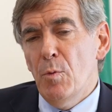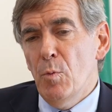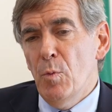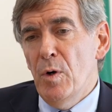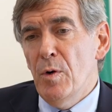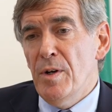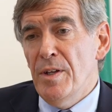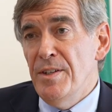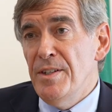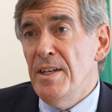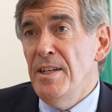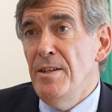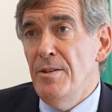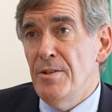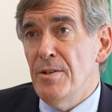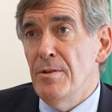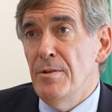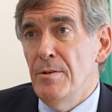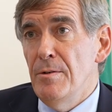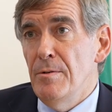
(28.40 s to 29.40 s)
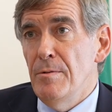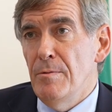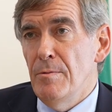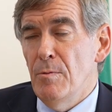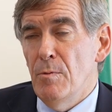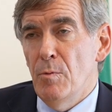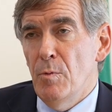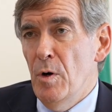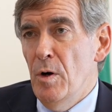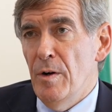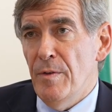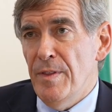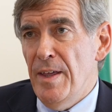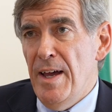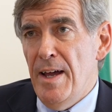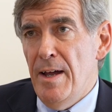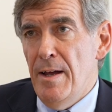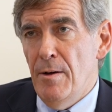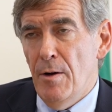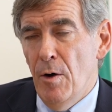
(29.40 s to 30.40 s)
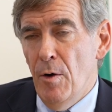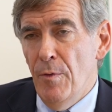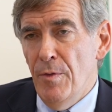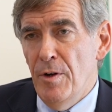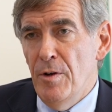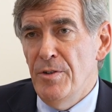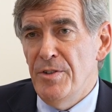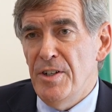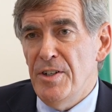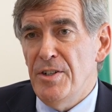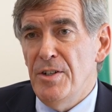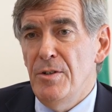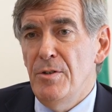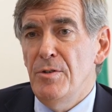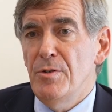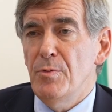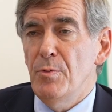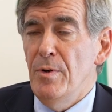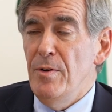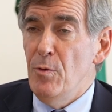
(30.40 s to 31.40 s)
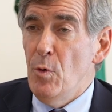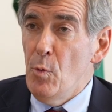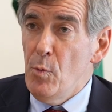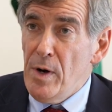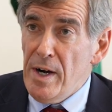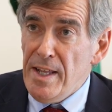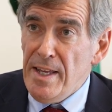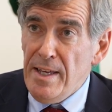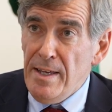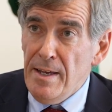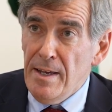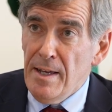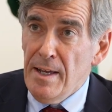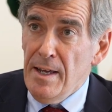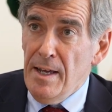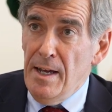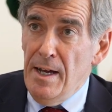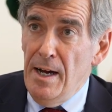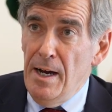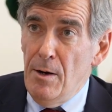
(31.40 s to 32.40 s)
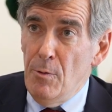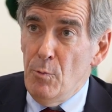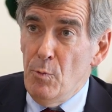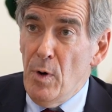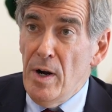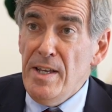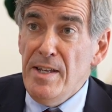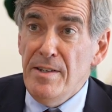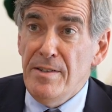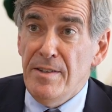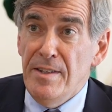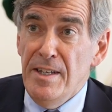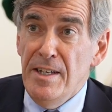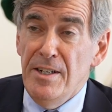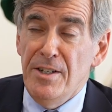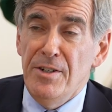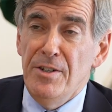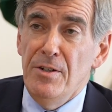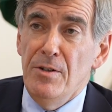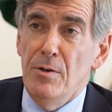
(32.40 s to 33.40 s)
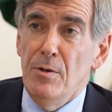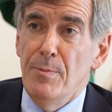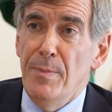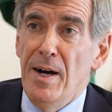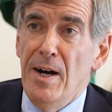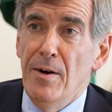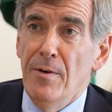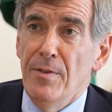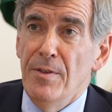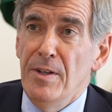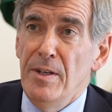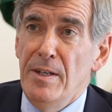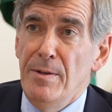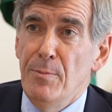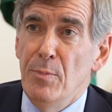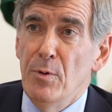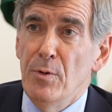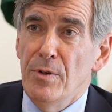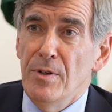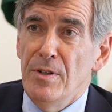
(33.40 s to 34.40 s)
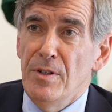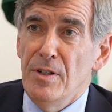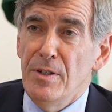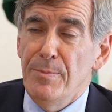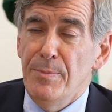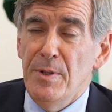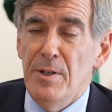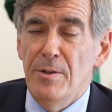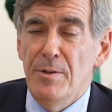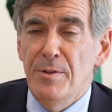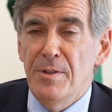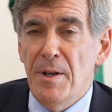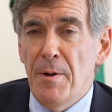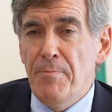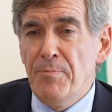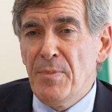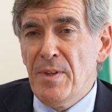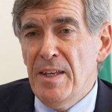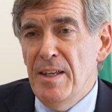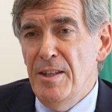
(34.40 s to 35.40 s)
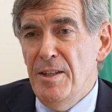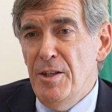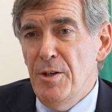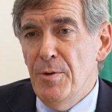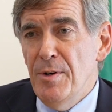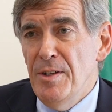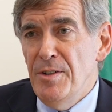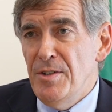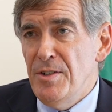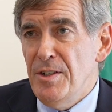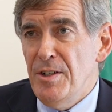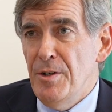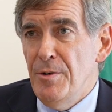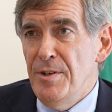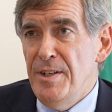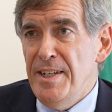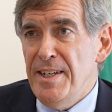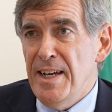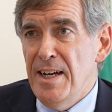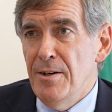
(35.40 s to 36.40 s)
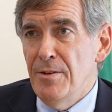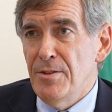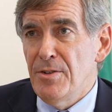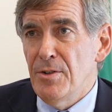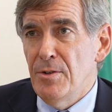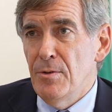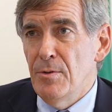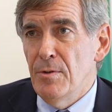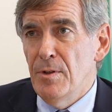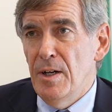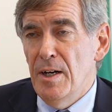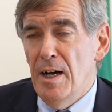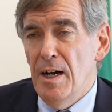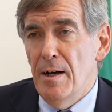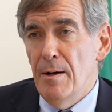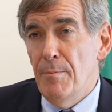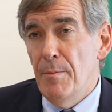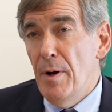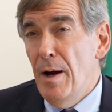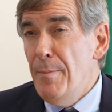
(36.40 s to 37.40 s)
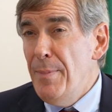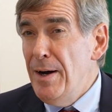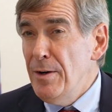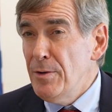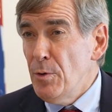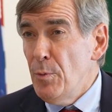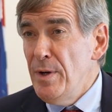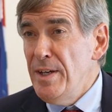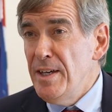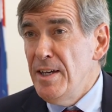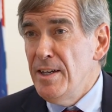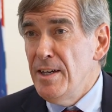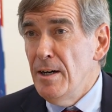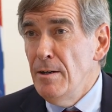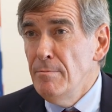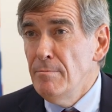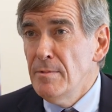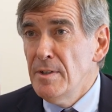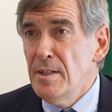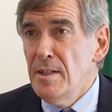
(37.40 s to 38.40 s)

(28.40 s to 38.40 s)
We'll continue to work there on those issues. We've already raised the issue about the border dispute at the UN Security Council about a week ago.